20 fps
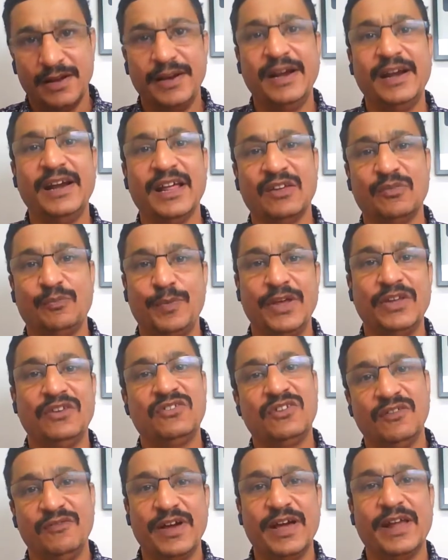index
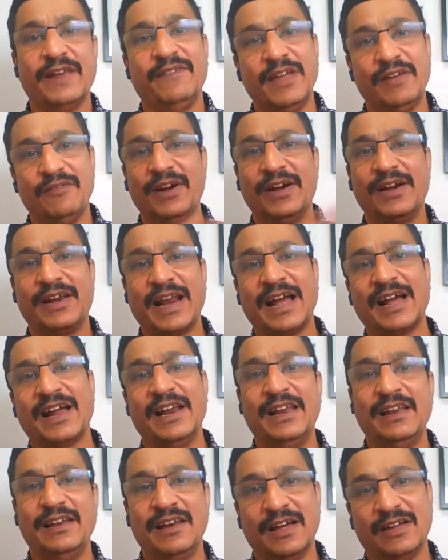based, where they will track
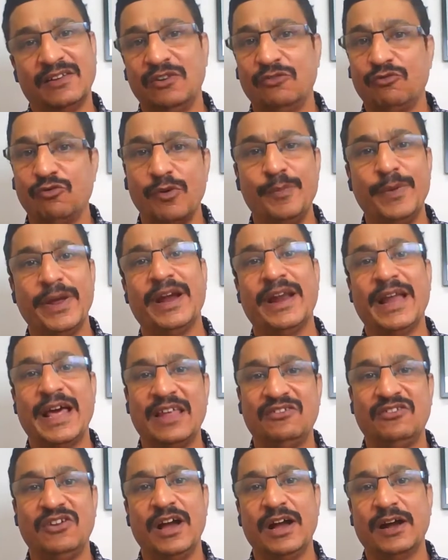an index. It could be a
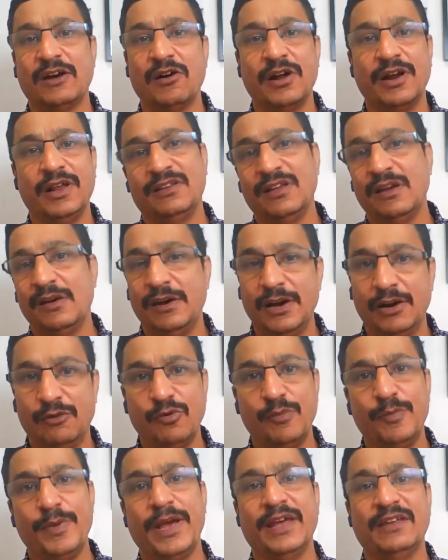NASDAQ, or it
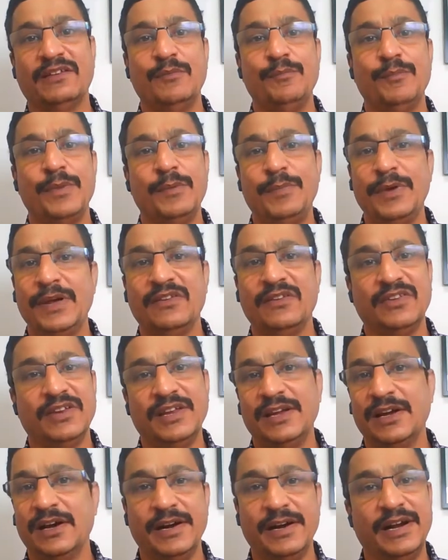could be S&P
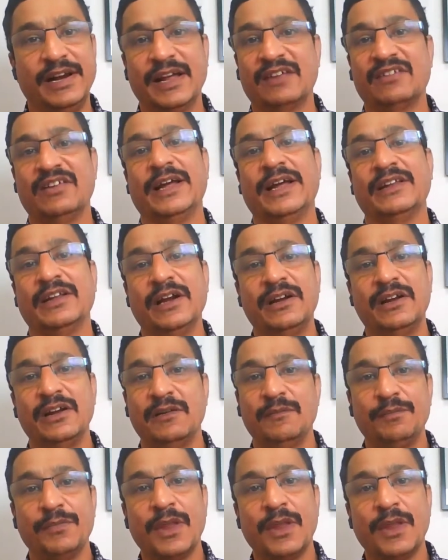BSE index, like that.